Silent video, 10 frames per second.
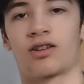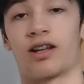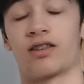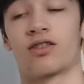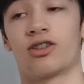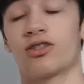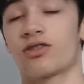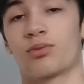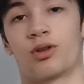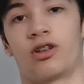Okay,
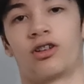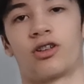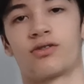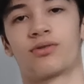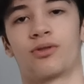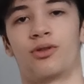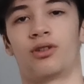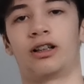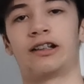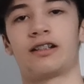third we're going to go
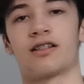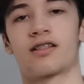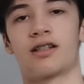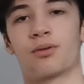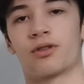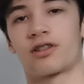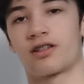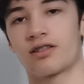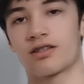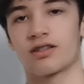through linear
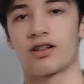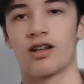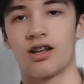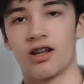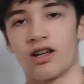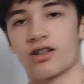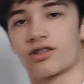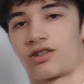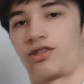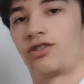sequences.
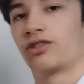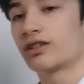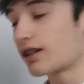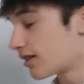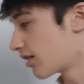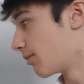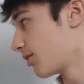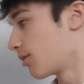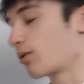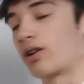So this
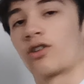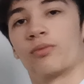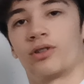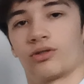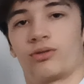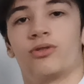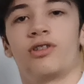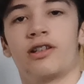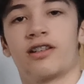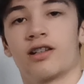comes up quite common on your
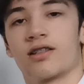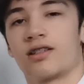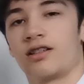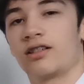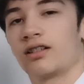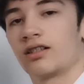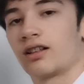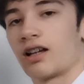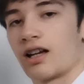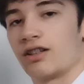GCSE,
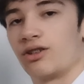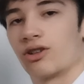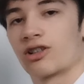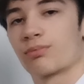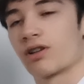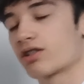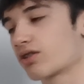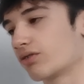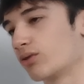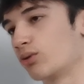and you
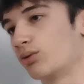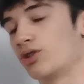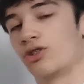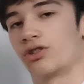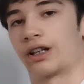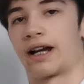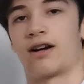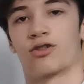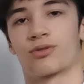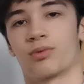express the rule using
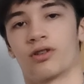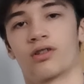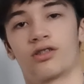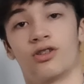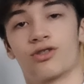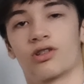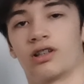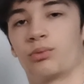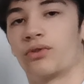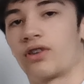algebra,
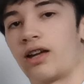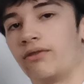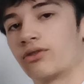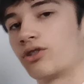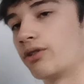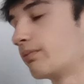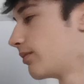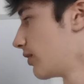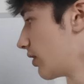usually with the nth term.